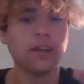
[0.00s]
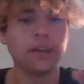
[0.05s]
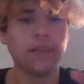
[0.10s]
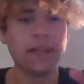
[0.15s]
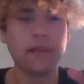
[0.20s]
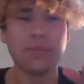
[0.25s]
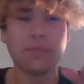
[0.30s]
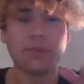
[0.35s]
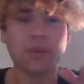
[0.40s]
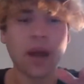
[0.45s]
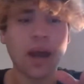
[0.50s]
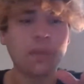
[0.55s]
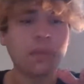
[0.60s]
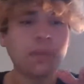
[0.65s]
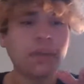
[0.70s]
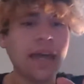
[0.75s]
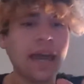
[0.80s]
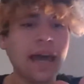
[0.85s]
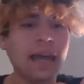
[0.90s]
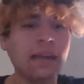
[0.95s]
then
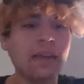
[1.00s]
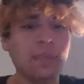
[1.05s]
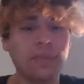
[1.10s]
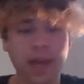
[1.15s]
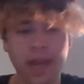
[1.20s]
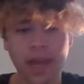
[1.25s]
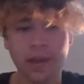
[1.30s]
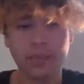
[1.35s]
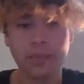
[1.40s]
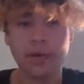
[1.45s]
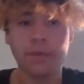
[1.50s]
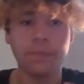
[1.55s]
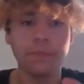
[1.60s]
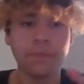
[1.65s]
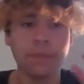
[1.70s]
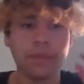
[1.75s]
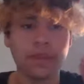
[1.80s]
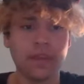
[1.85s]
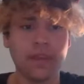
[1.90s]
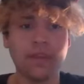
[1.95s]
probably Alabama
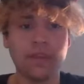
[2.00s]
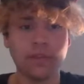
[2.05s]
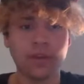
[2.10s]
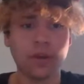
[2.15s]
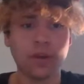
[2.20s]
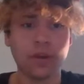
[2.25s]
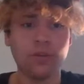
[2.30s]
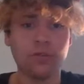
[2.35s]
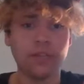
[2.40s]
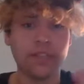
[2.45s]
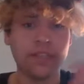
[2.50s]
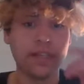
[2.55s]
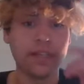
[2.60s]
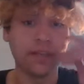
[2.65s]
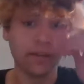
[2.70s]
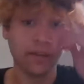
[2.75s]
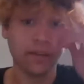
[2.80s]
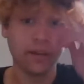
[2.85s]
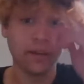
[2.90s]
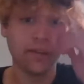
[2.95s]
in their own
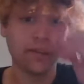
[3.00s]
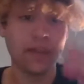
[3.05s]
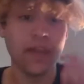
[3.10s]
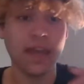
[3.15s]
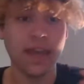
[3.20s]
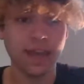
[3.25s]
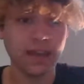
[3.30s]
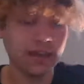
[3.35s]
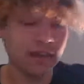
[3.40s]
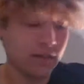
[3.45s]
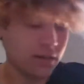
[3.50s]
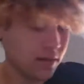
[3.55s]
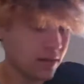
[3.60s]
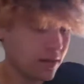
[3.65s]
tier, then